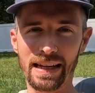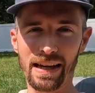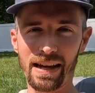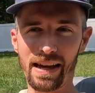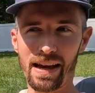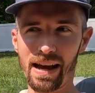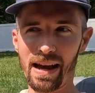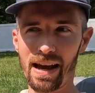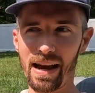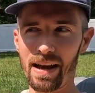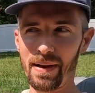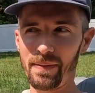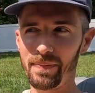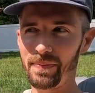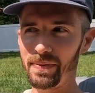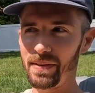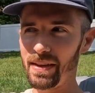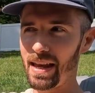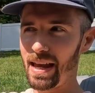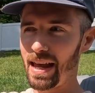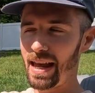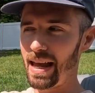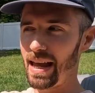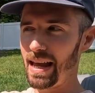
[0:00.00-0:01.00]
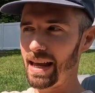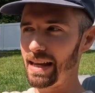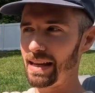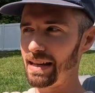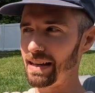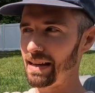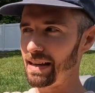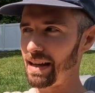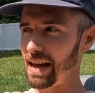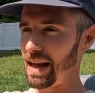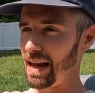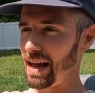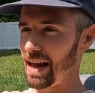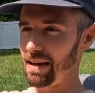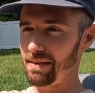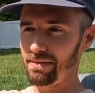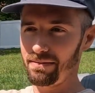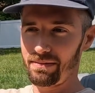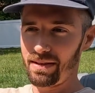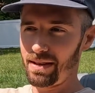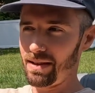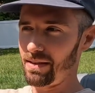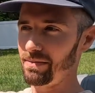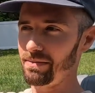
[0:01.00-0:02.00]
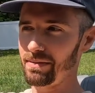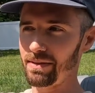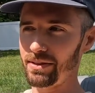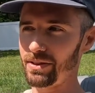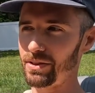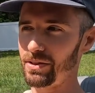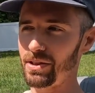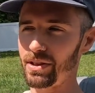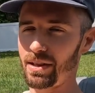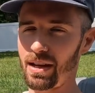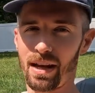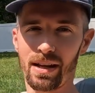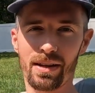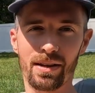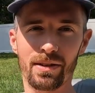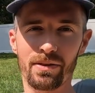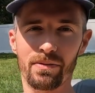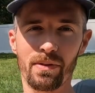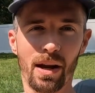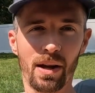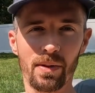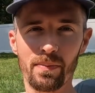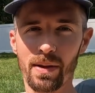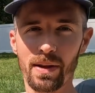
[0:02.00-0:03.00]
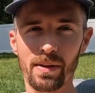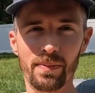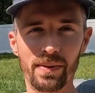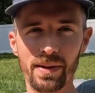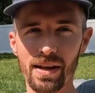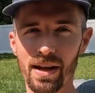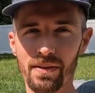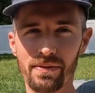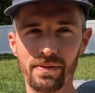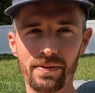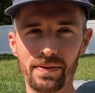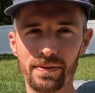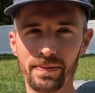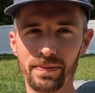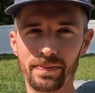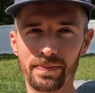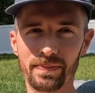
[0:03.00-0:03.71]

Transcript: And you know, I couldn't recommend them enough.